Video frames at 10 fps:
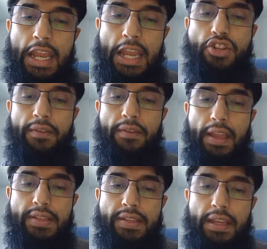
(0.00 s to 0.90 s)
have
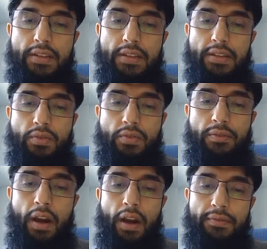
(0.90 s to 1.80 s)
seen so far that we
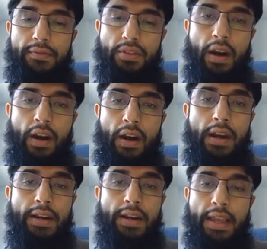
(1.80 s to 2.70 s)
saw earlier
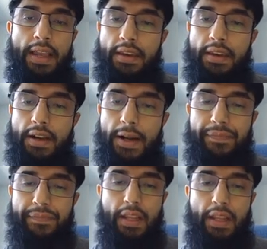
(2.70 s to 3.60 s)
in. Uh,
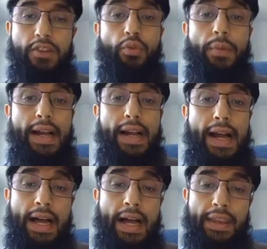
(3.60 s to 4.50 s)

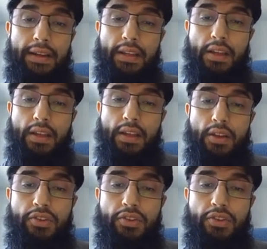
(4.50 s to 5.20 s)
subhana. So that's